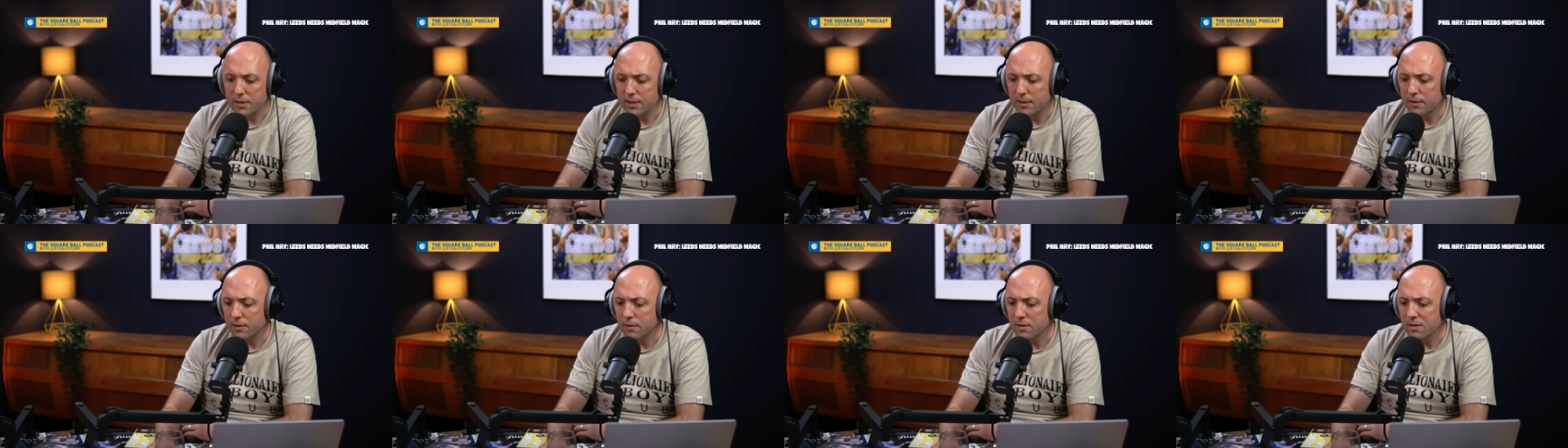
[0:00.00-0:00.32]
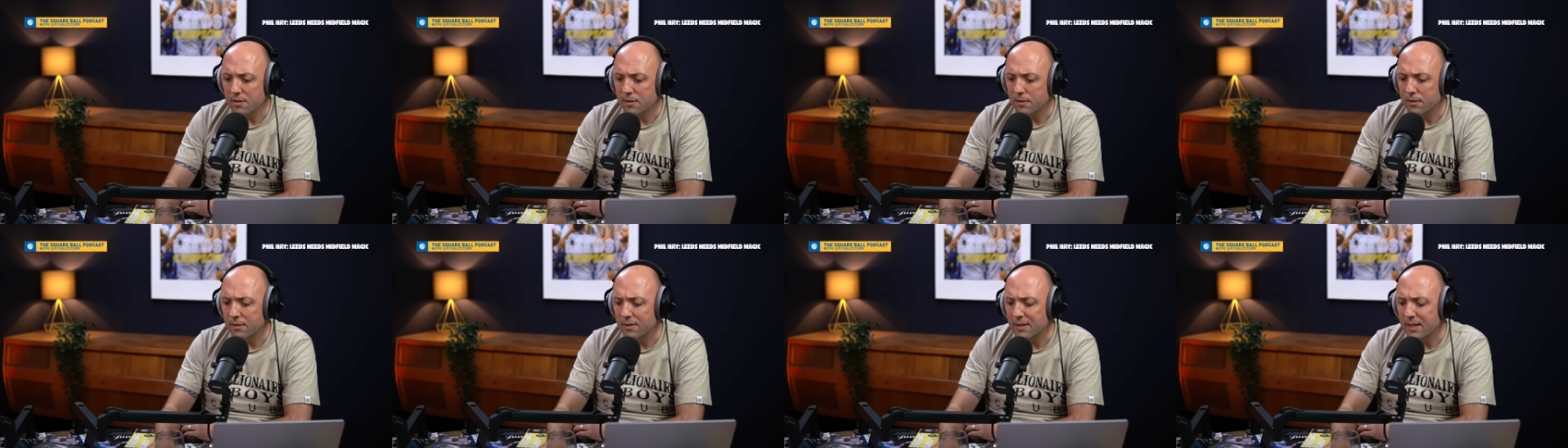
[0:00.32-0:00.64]
and it
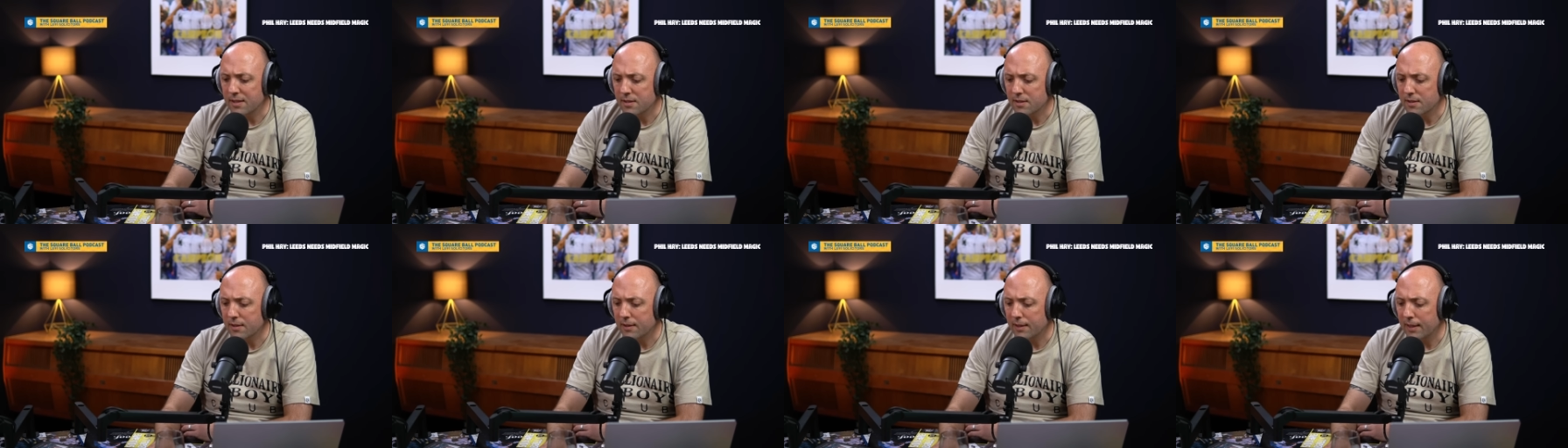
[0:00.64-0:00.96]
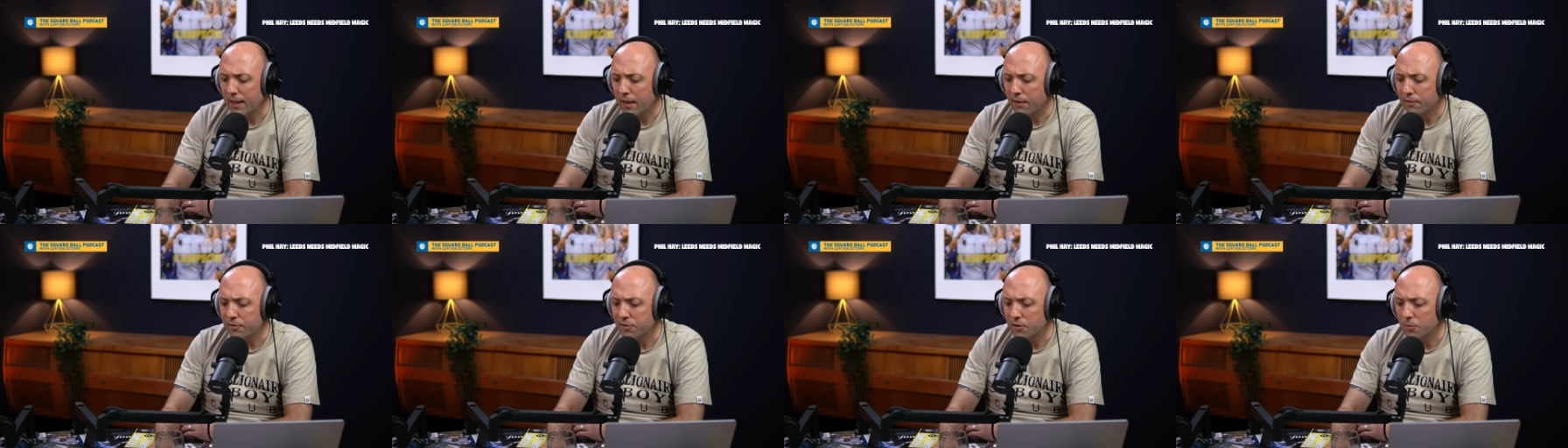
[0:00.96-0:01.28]
doesn't necessarily
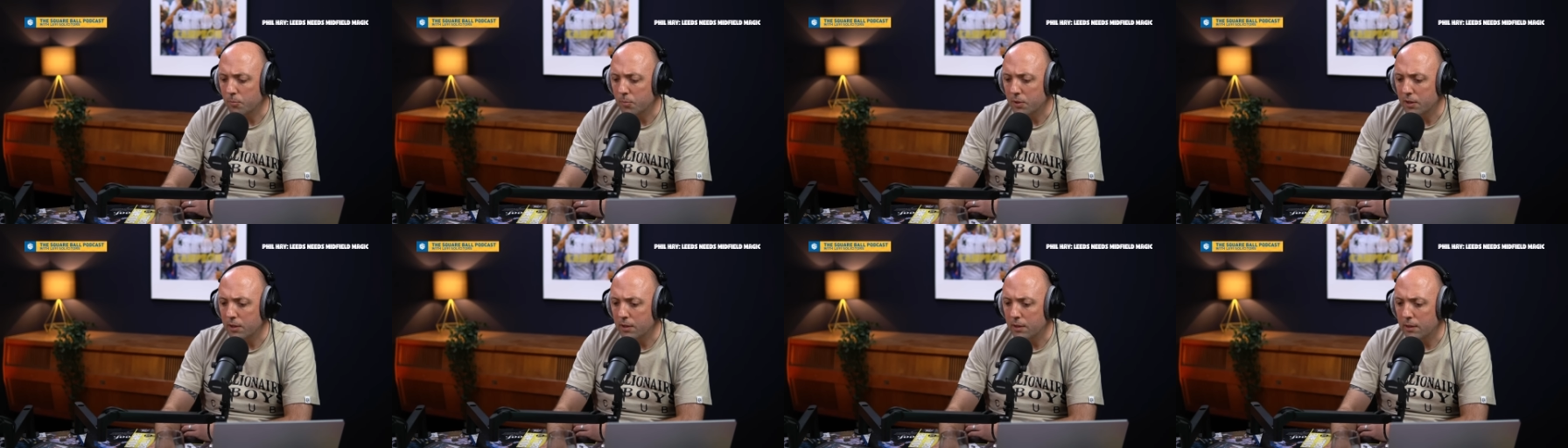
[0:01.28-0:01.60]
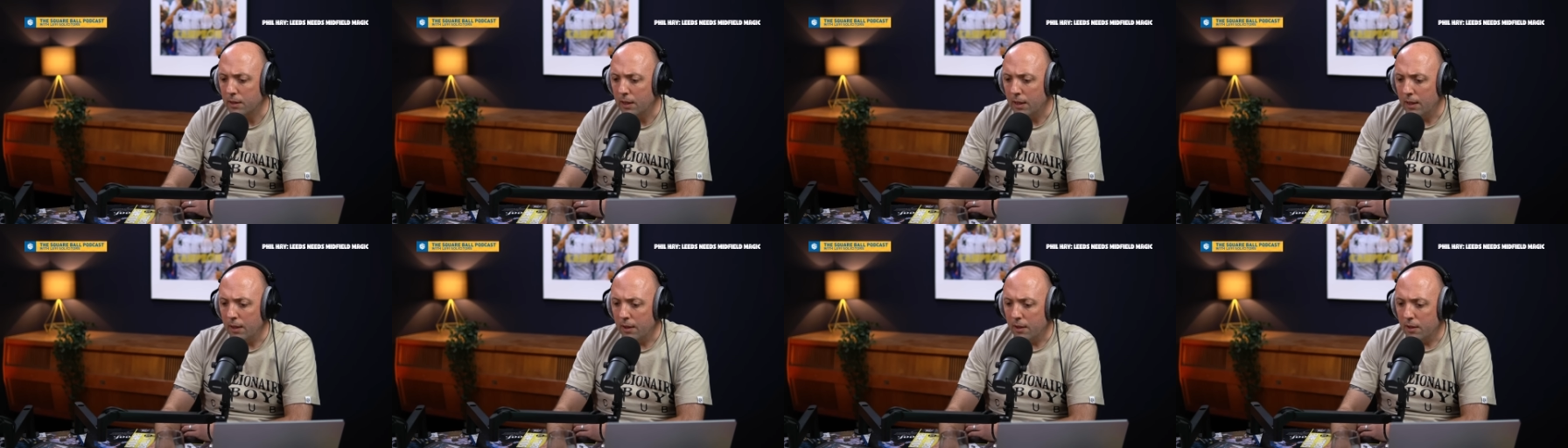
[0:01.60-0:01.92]
have to be
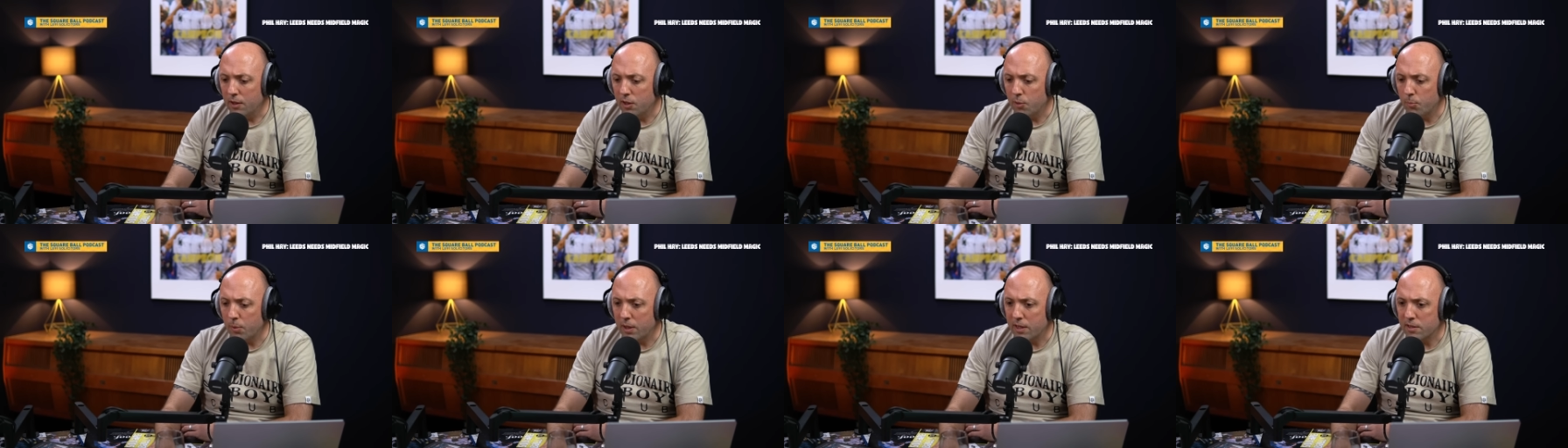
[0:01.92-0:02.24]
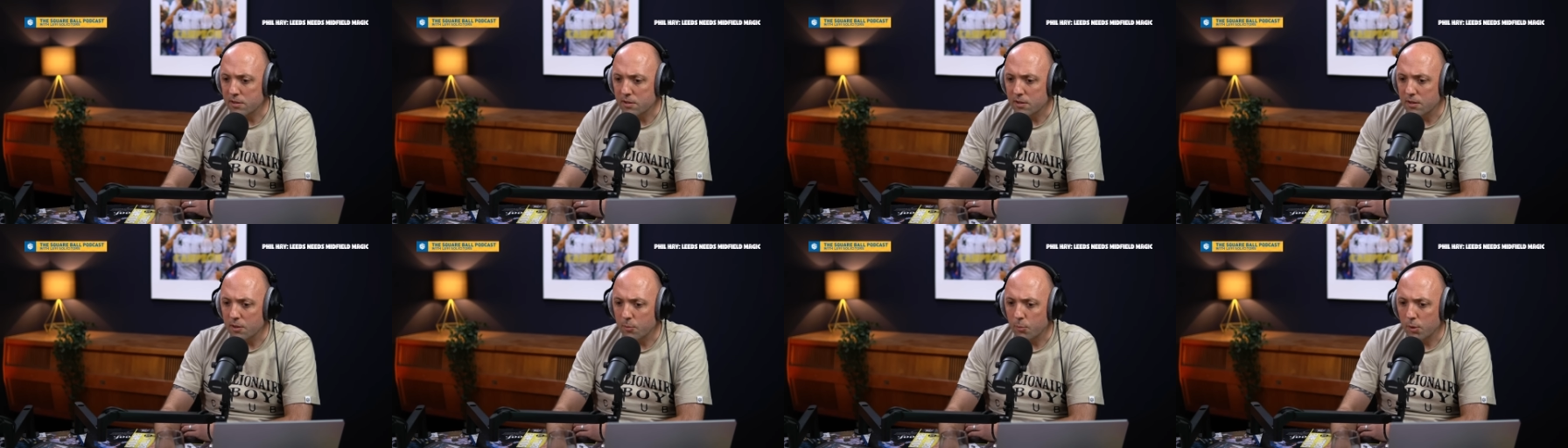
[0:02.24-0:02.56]
the
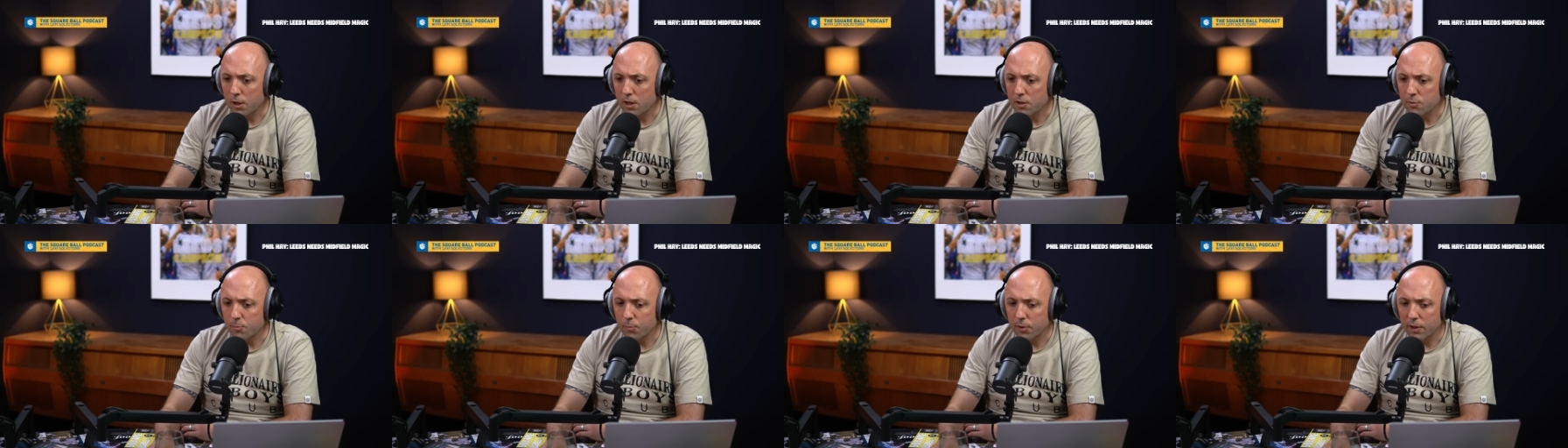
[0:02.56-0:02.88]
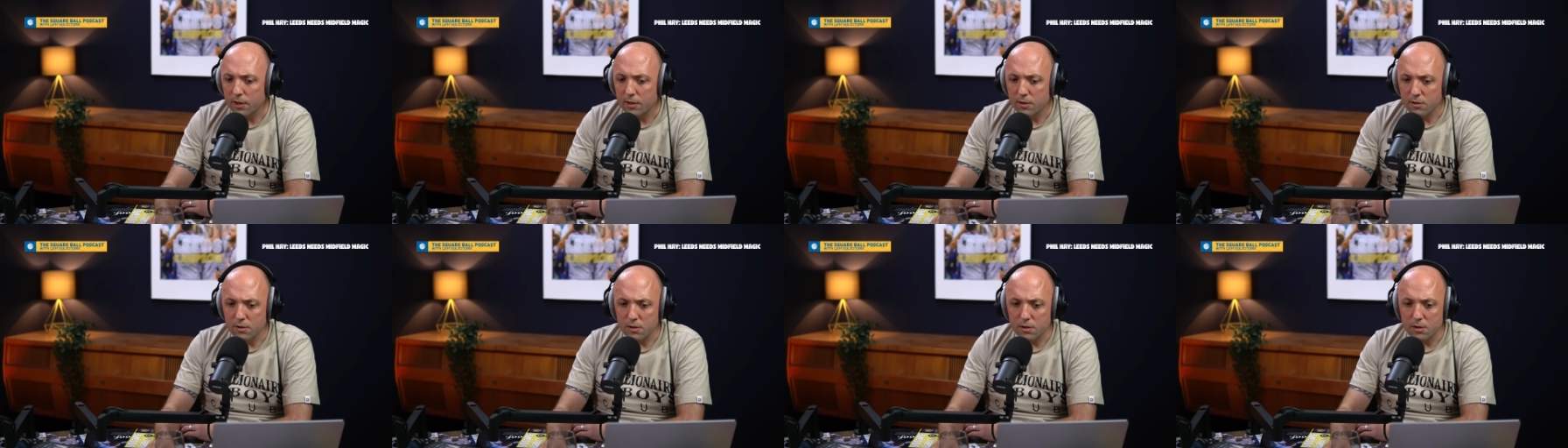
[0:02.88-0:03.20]
best of the best players.